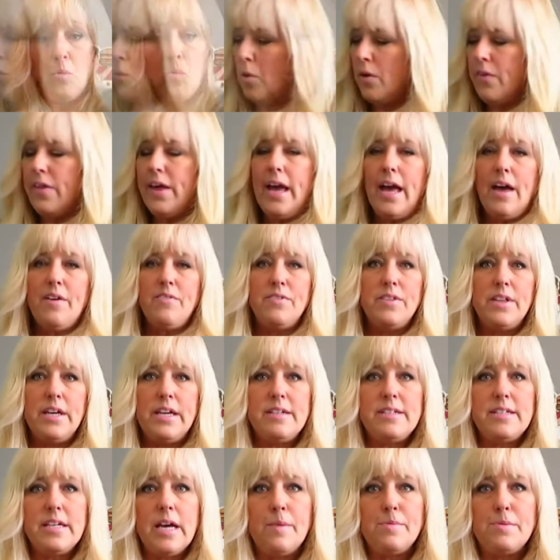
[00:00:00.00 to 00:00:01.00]
where they have
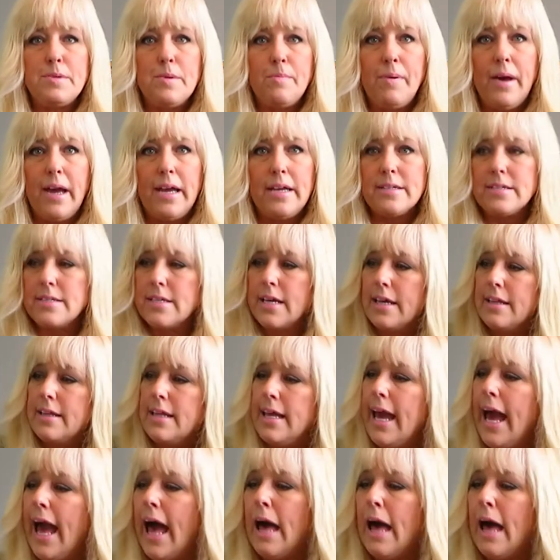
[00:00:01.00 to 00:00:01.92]
these types of paints like the